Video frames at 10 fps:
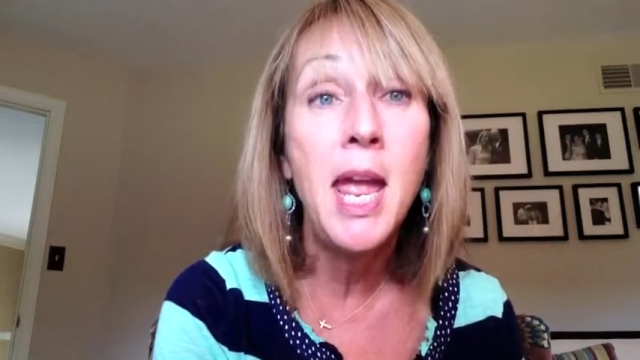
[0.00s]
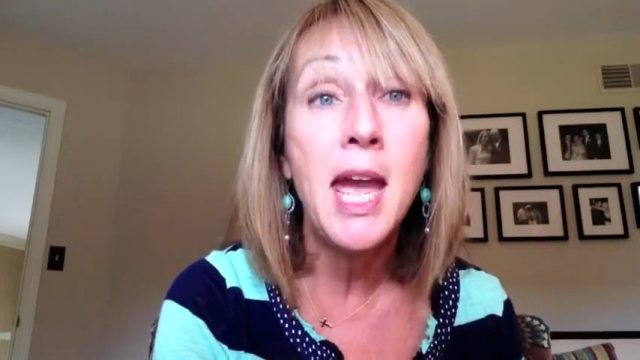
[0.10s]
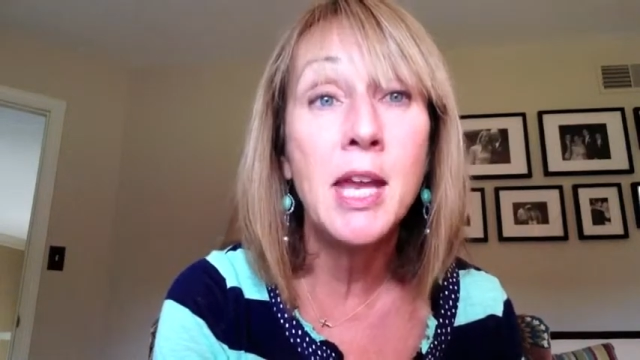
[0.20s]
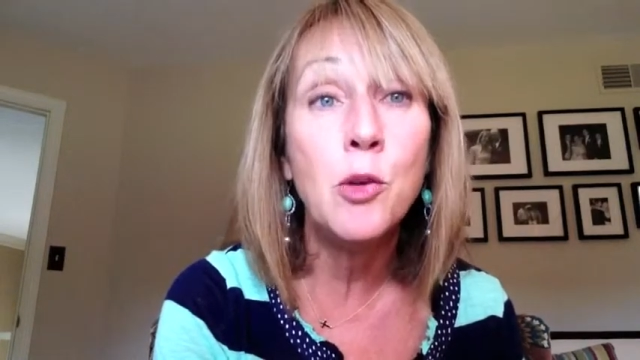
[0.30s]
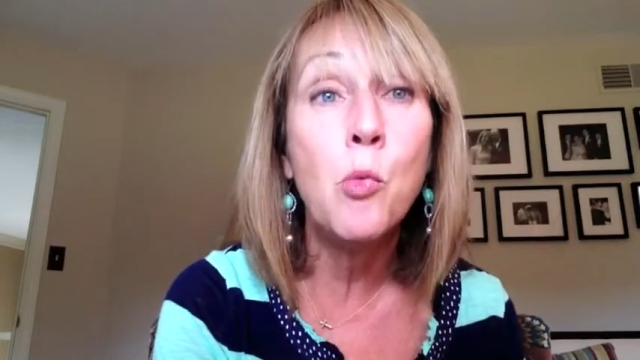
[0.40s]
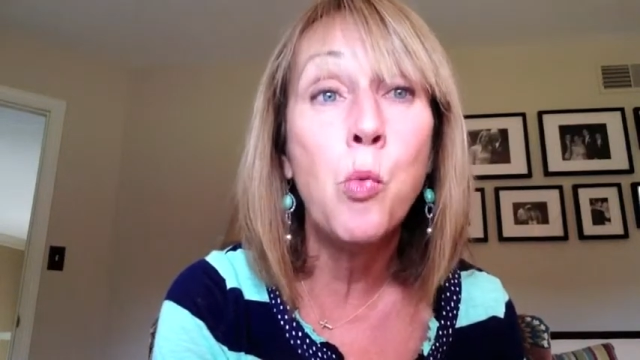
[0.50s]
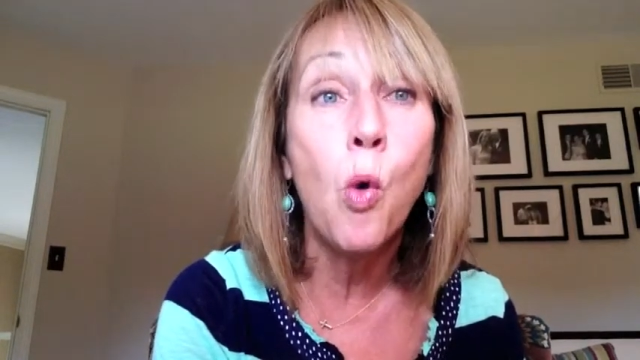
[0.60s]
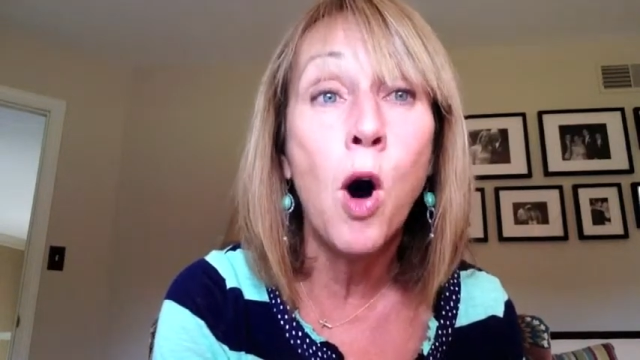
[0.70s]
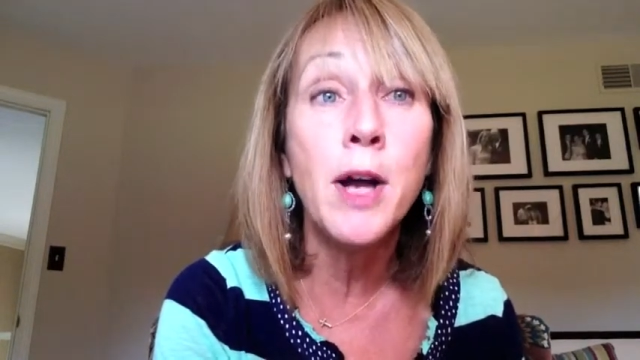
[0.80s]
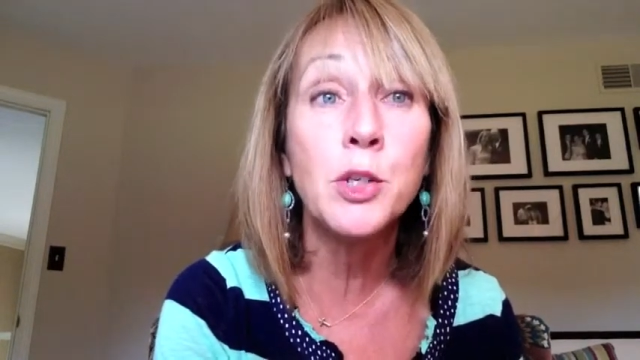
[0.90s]
and you
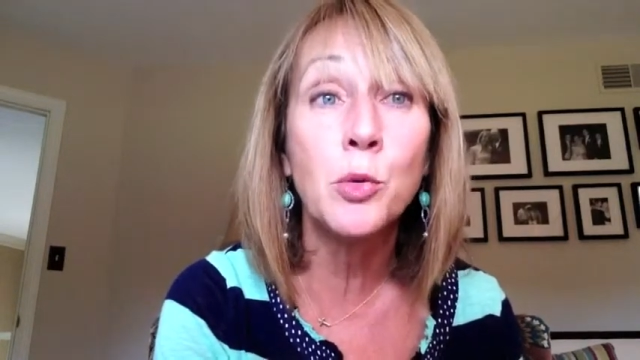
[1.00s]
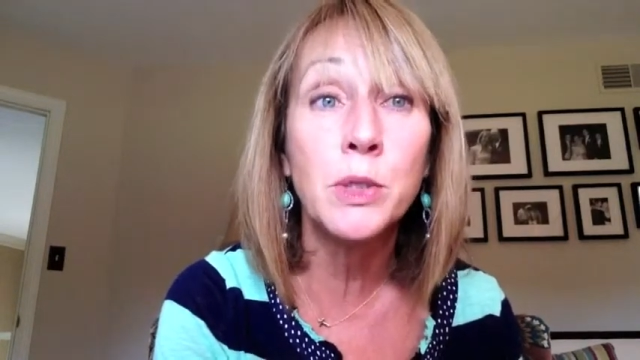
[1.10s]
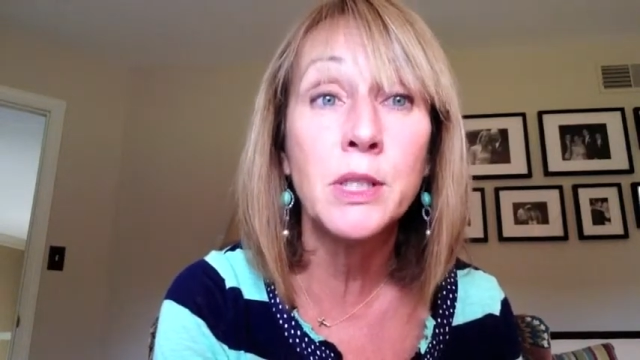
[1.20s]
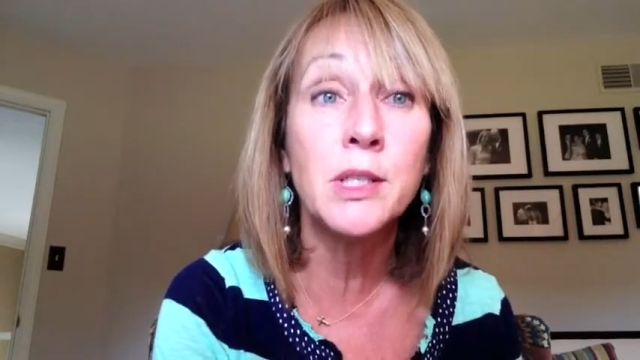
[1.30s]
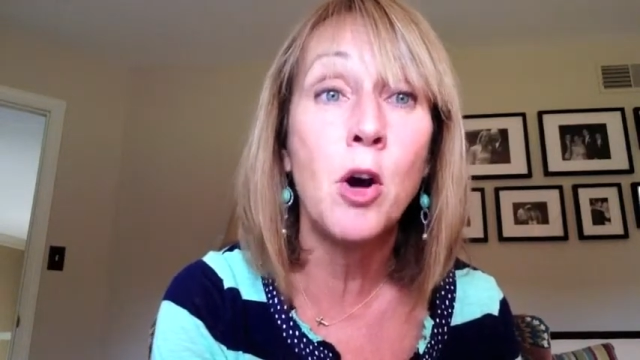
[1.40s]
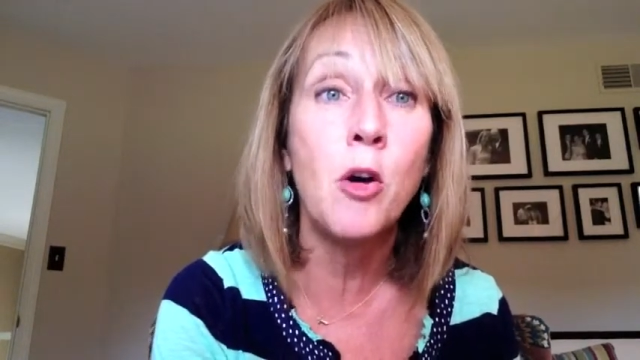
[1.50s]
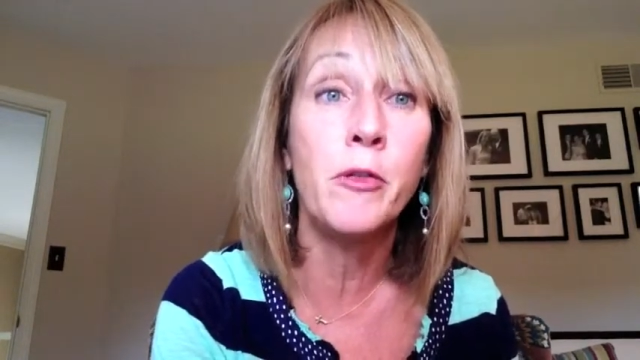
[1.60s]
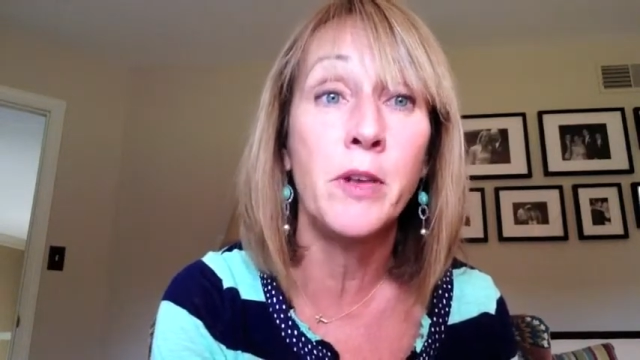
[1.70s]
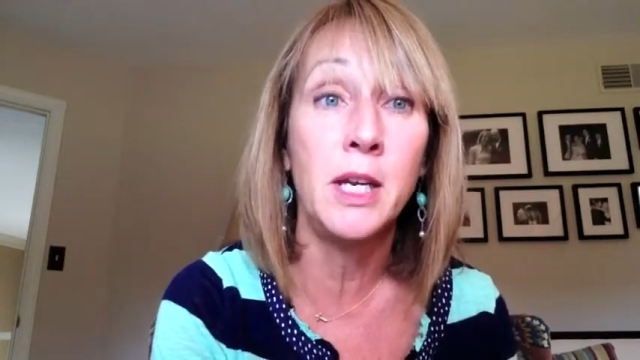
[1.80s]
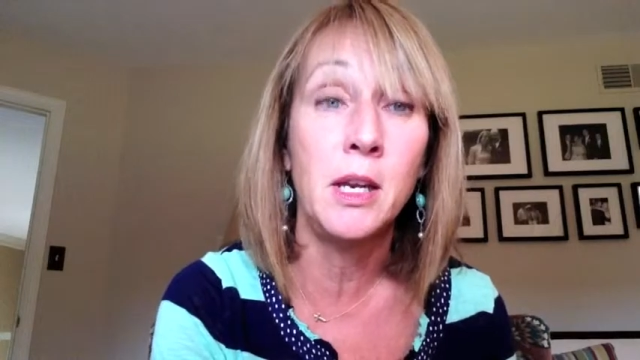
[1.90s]
want to
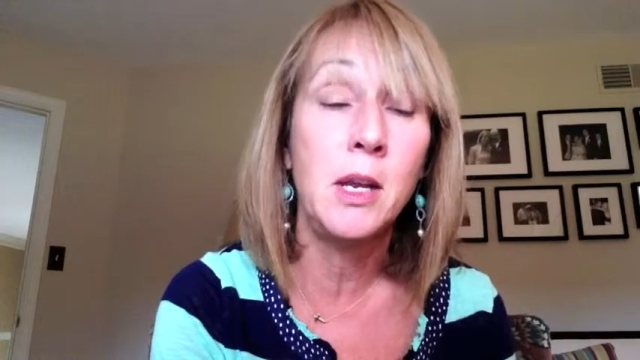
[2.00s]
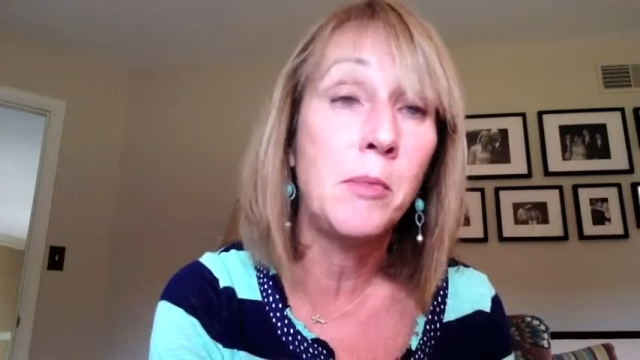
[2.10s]
resolve it